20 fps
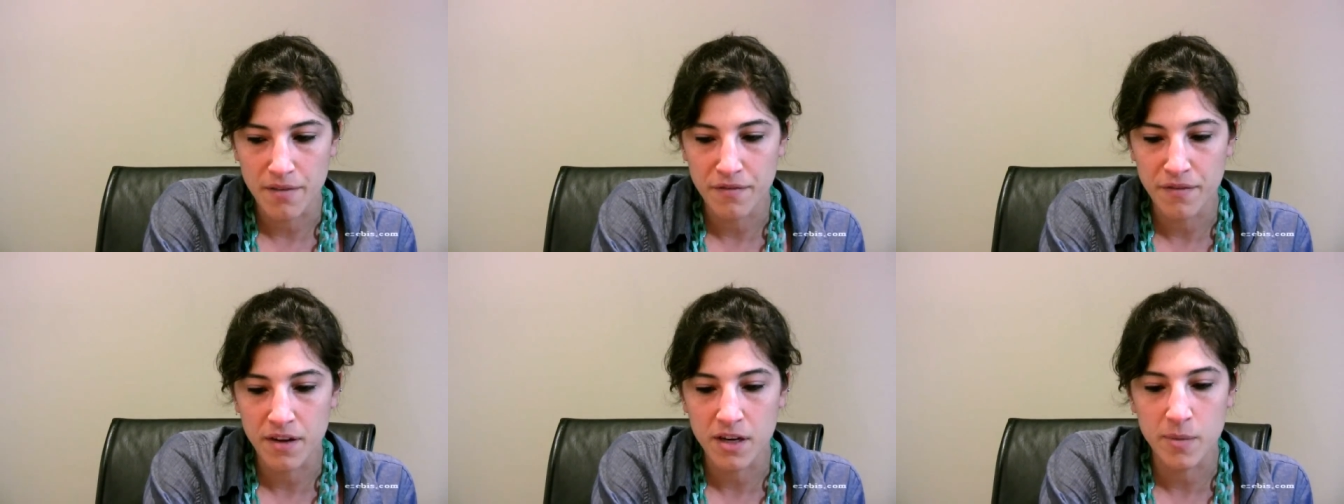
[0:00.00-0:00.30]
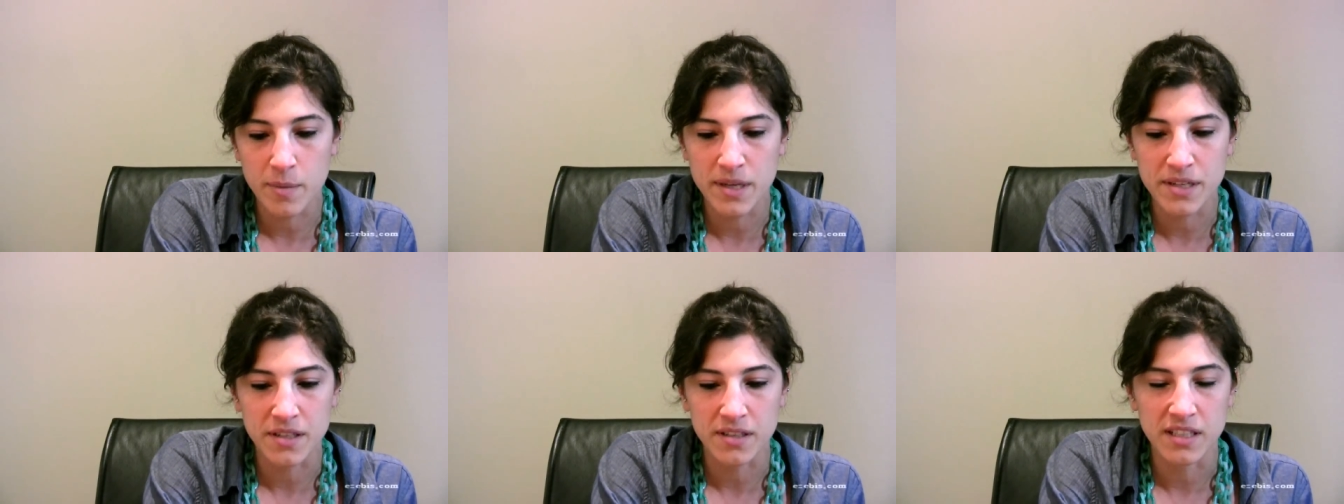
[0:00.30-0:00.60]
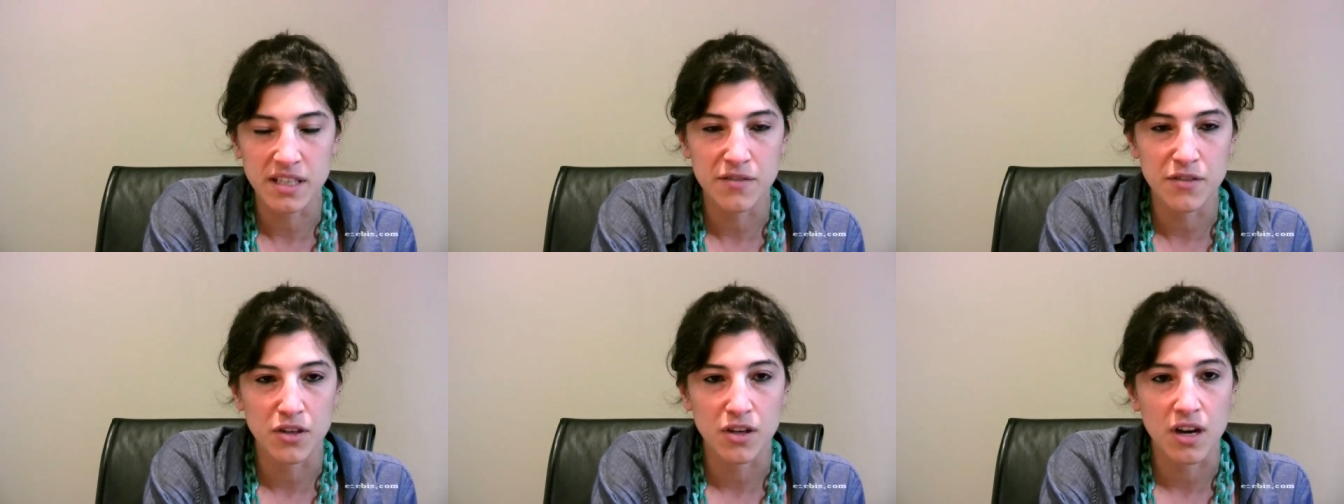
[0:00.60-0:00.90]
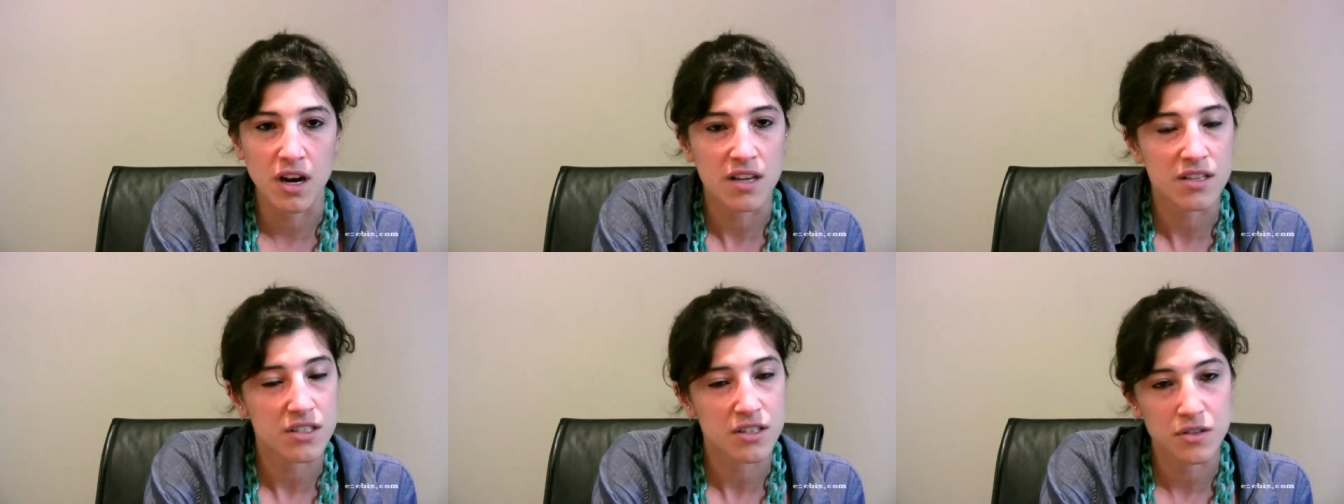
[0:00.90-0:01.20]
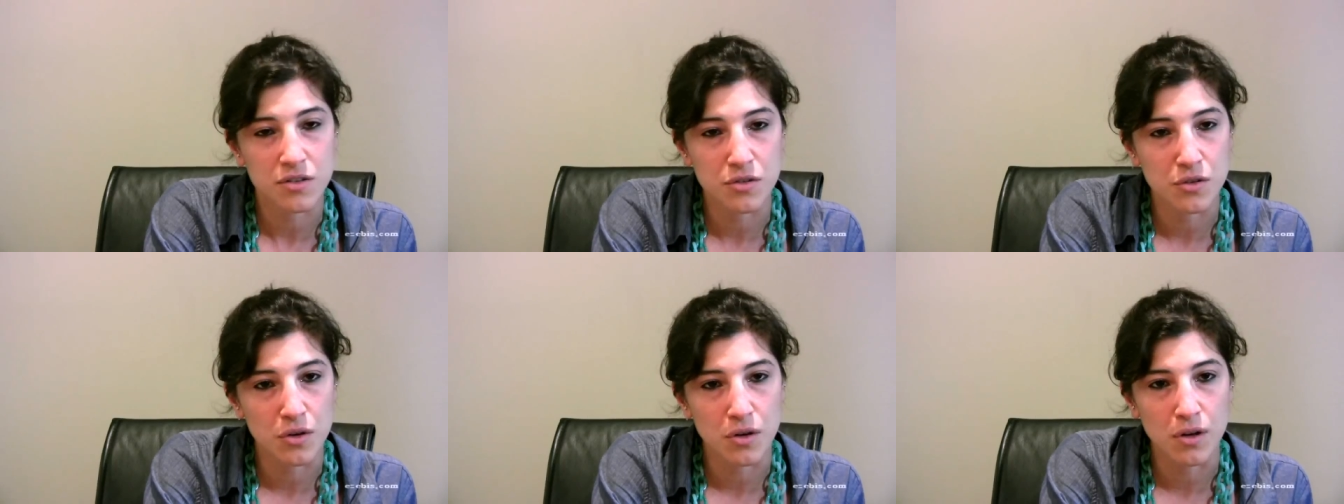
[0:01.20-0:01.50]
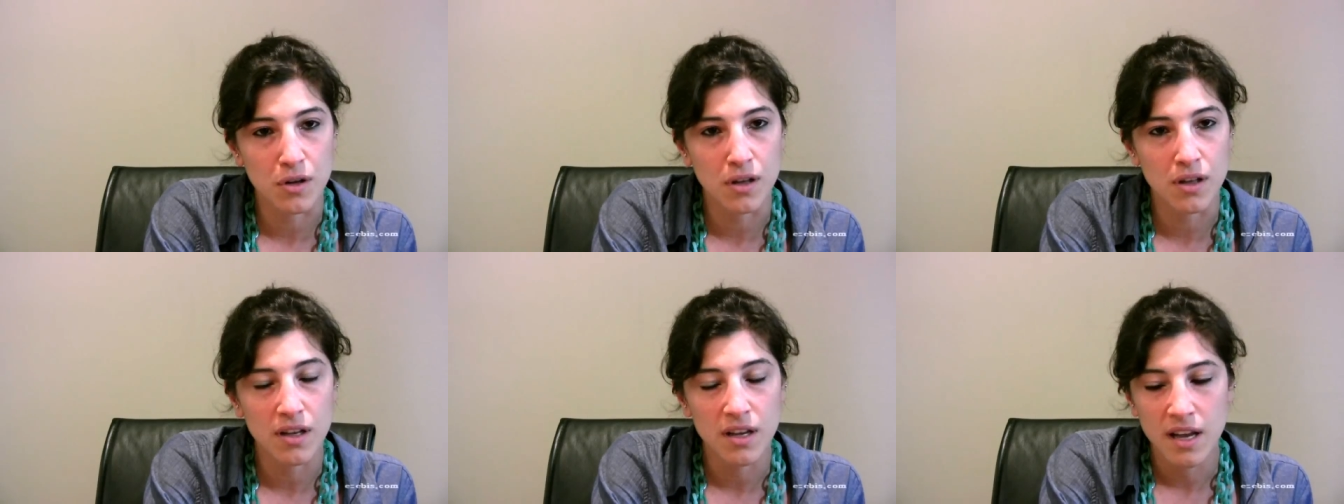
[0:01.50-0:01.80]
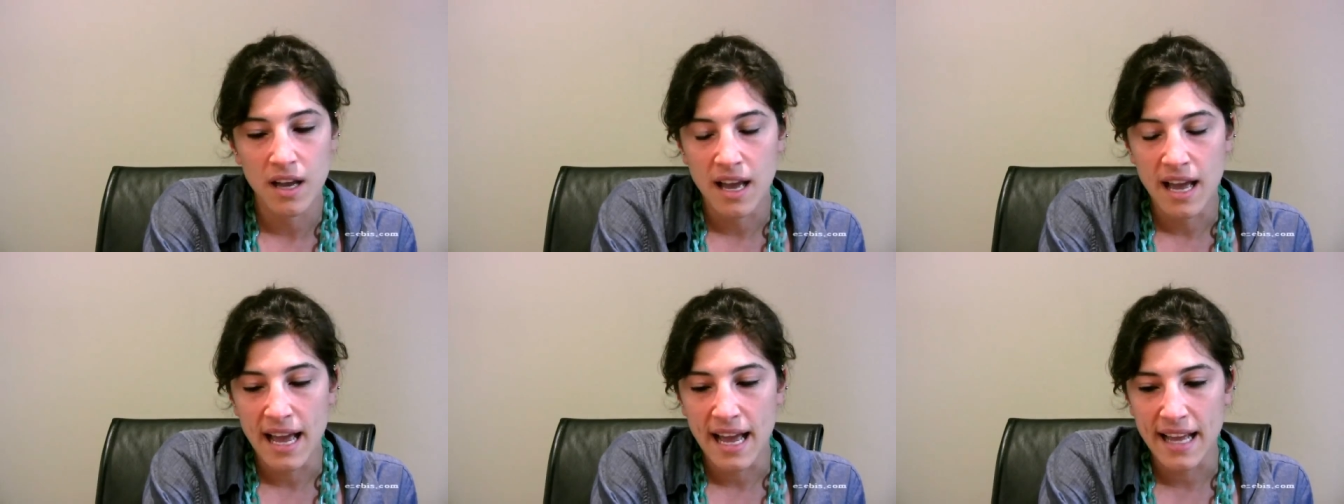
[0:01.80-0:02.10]
fundamental need for cost control,
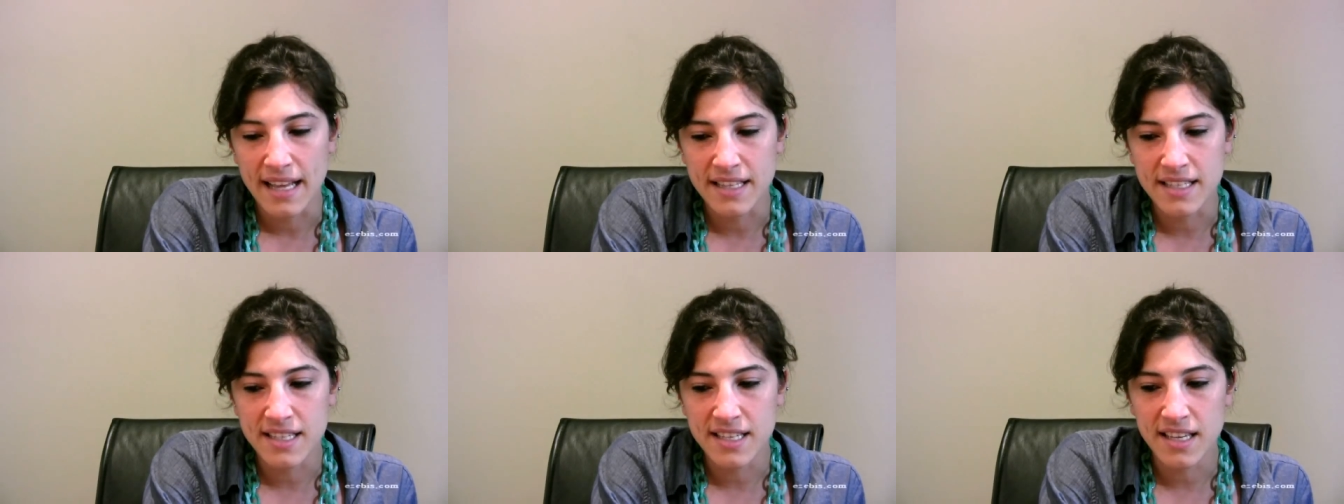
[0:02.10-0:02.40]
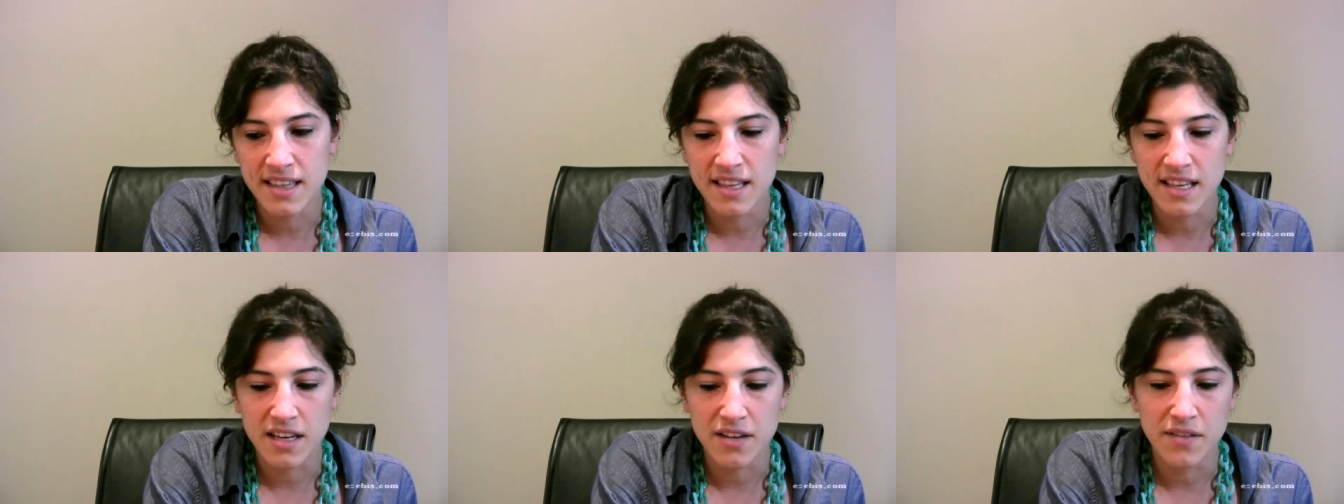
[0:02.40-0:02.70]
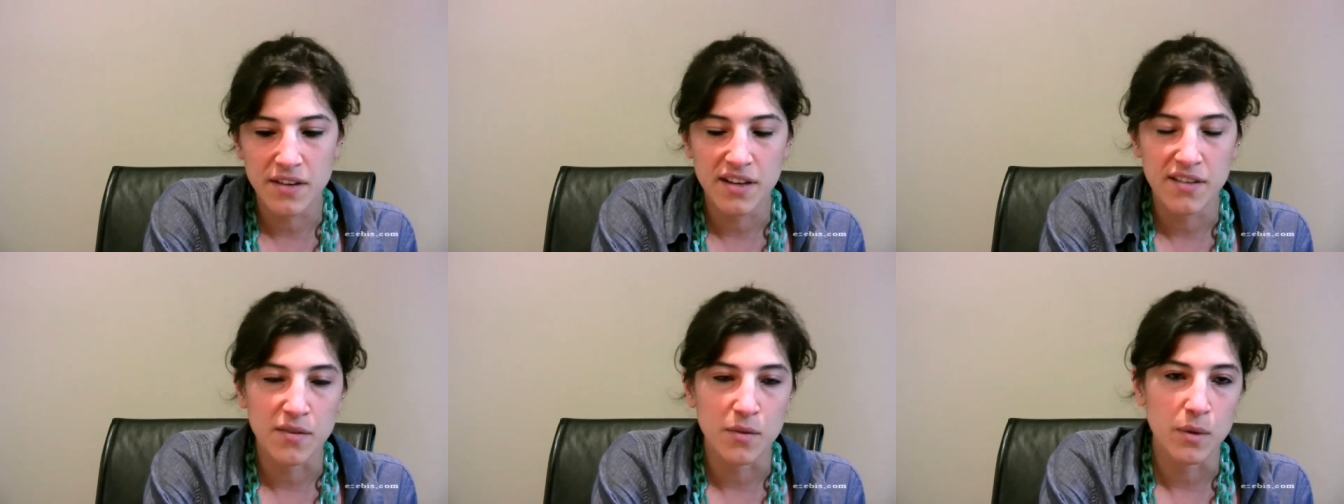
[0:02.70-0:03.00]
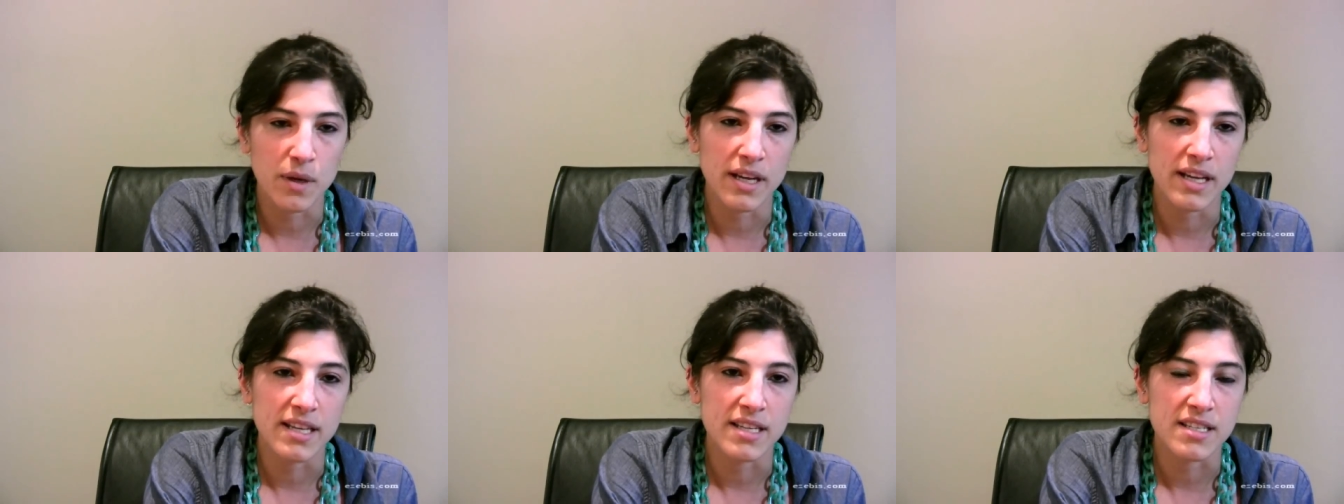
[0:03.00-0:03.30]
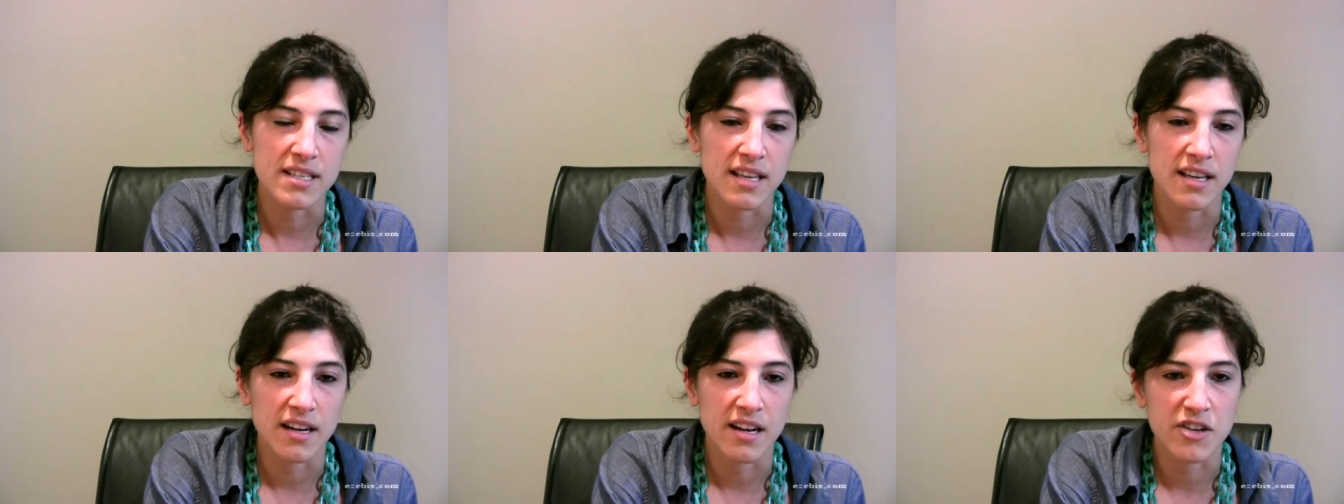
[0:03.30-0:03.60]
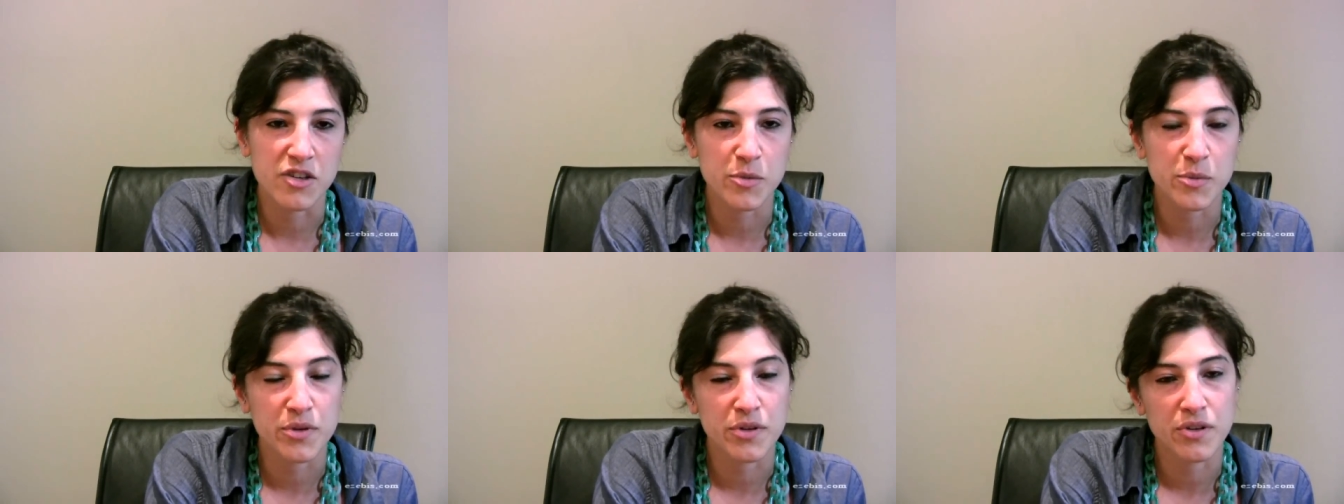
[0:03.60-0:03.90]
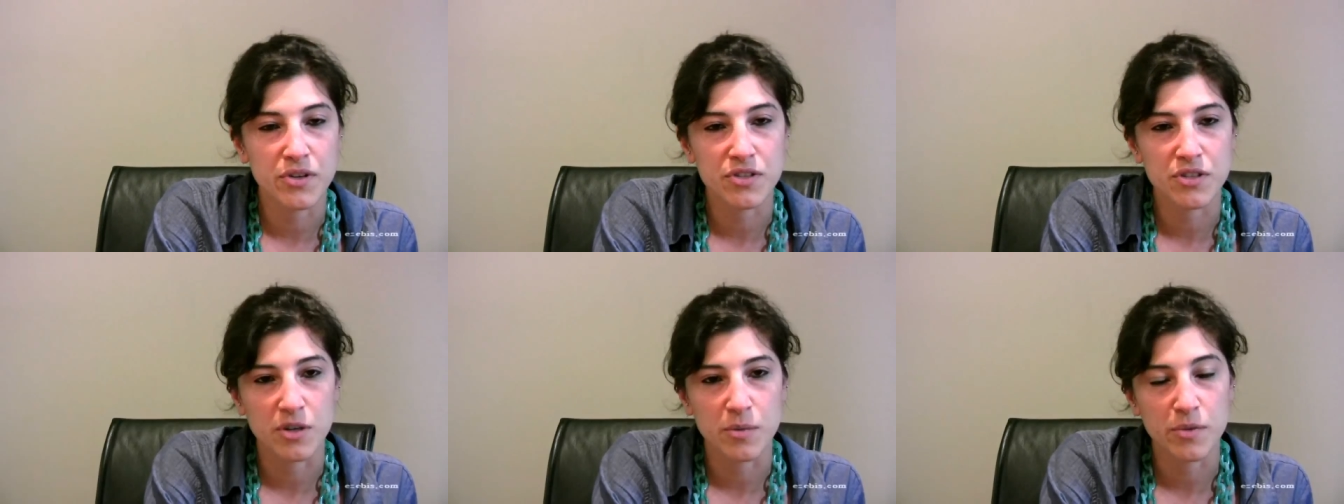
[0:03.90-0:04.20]
and seeing the innovative ways that
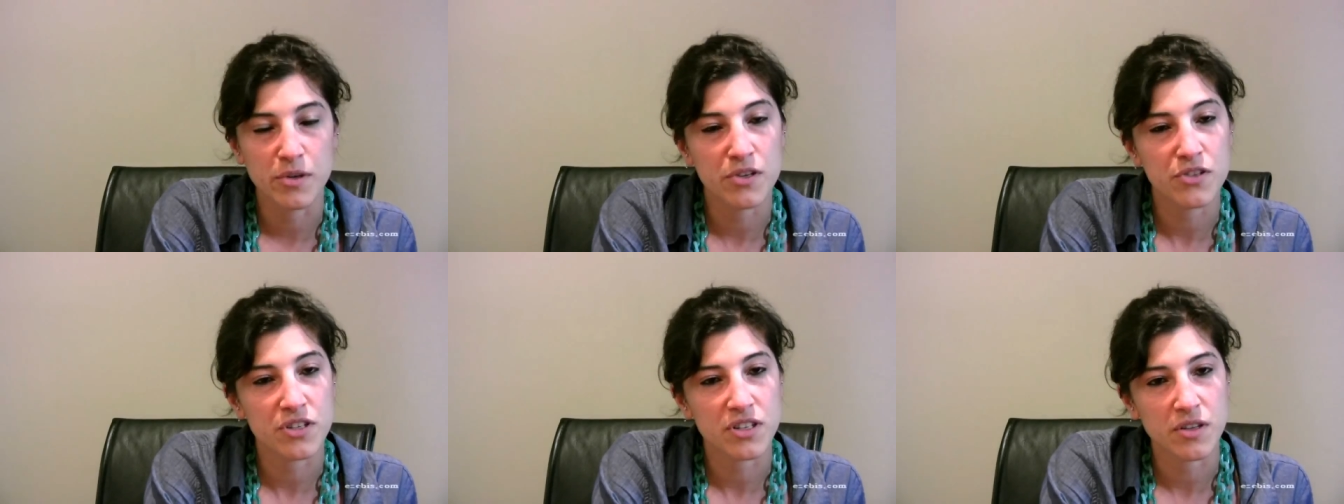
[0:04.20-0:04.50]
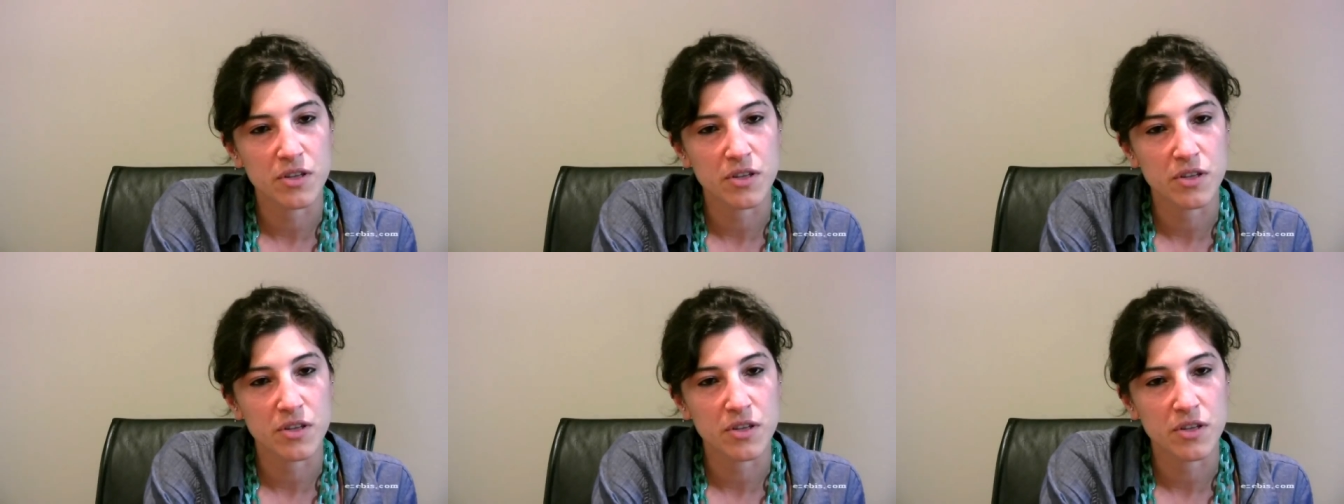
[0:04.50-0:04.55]
entrepreneurs are approaching